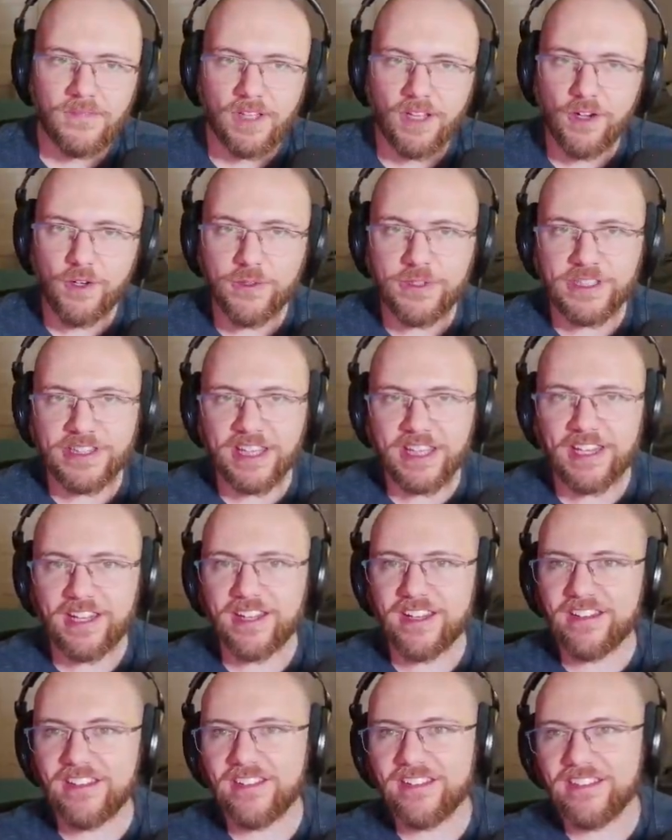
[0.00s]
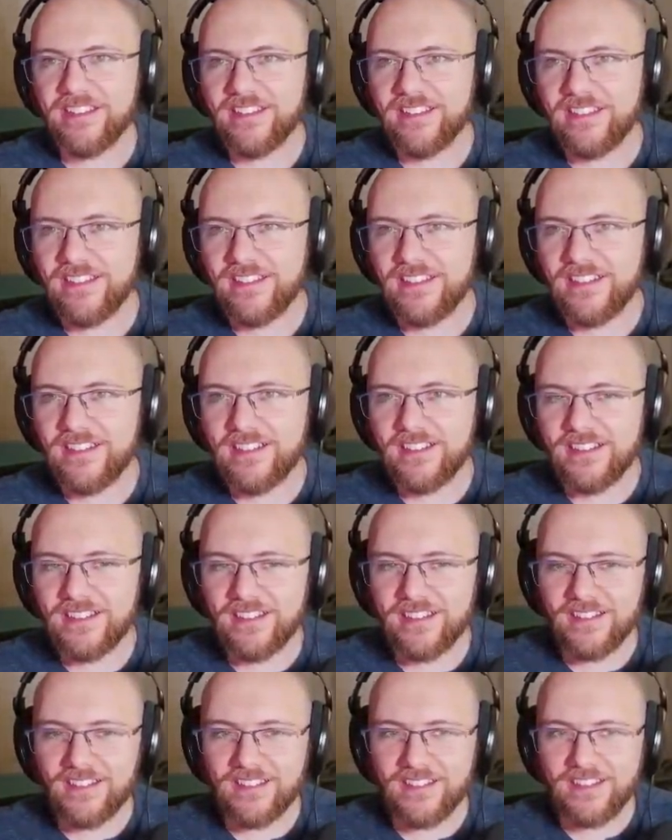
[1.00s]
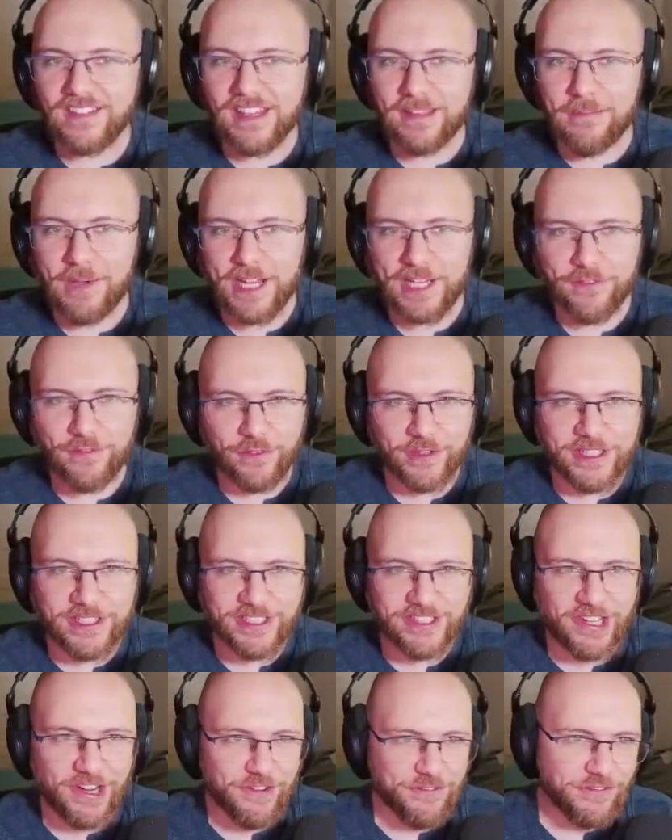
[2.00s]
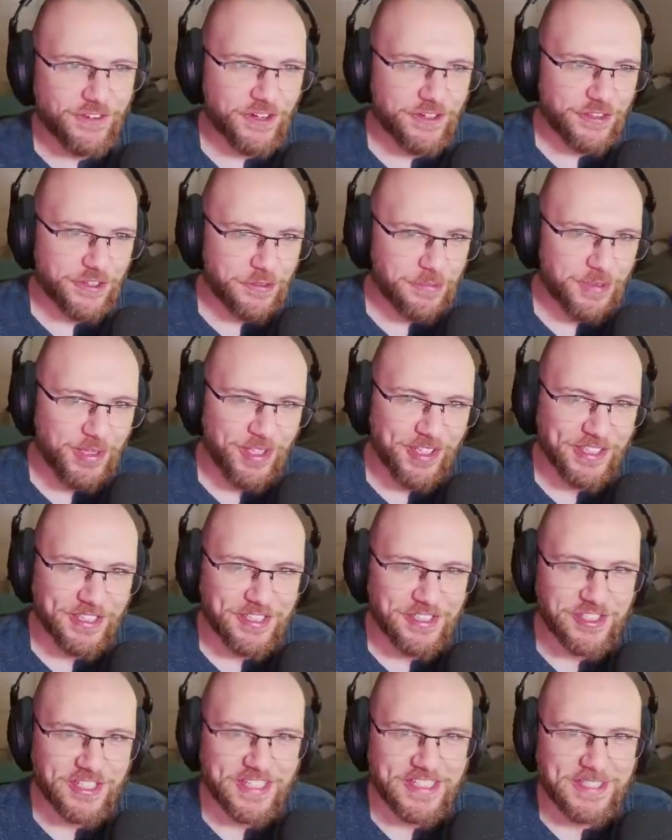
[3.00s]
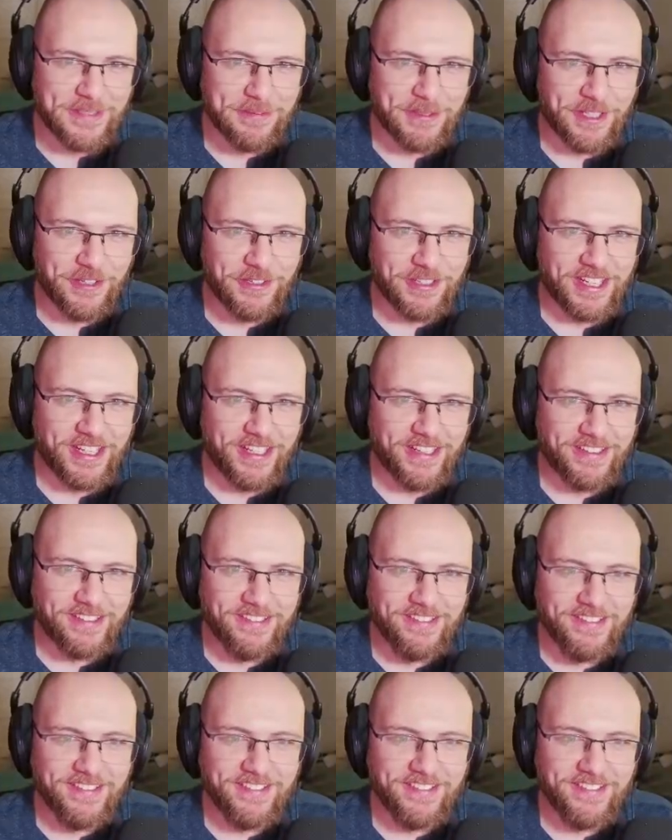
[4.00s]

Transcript: Oh, did they... They might have reached how far they're willing to chase me. Okay.